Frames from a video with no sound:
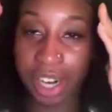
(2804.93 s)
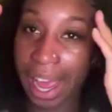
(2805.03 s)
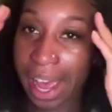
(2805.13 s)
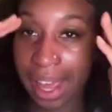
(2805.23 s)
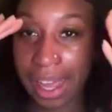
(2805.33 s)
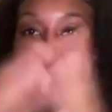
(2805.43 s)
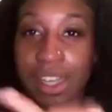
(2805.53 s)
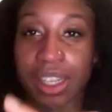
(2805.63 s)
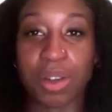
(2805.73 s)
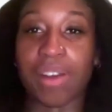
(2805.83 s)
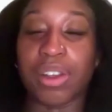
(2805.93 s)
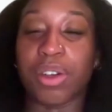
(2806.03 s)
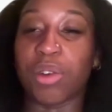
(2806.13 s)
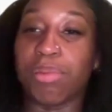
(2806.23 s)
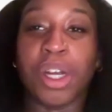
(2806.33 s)
head, like you have a
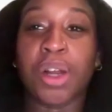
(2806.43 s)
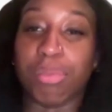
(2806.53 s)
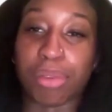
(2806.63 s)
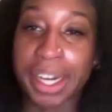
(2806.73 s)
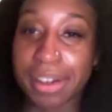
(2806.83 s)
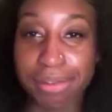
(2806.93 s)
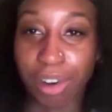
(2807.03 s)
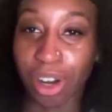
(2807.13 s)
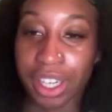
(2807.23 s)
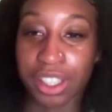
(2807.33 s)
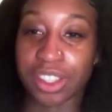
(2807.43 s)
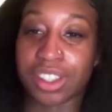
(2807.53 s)
little brain fart and you're